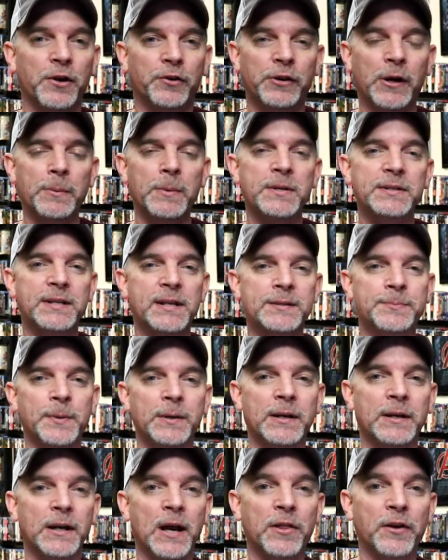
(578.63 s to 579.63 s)
Gremlins has
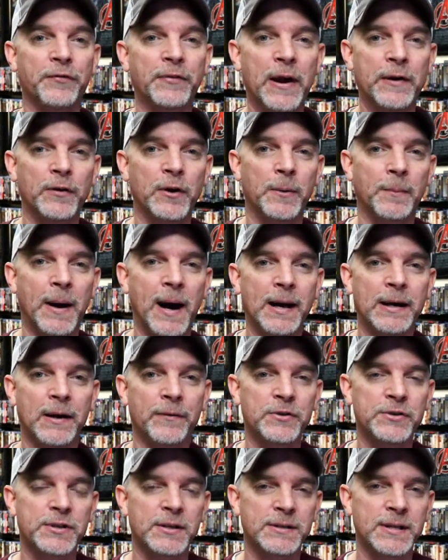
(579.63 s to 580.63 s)
been another favorite of mine
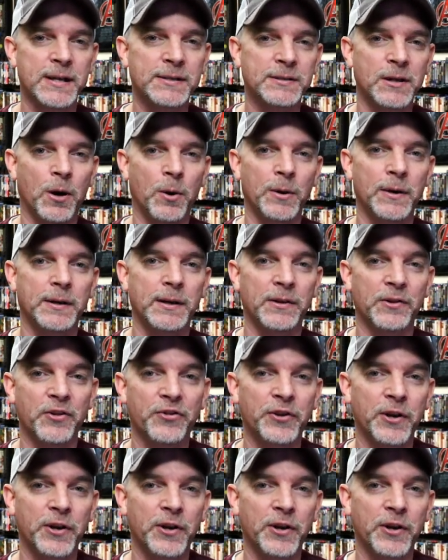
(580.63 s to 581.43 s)
ever since I saw it in the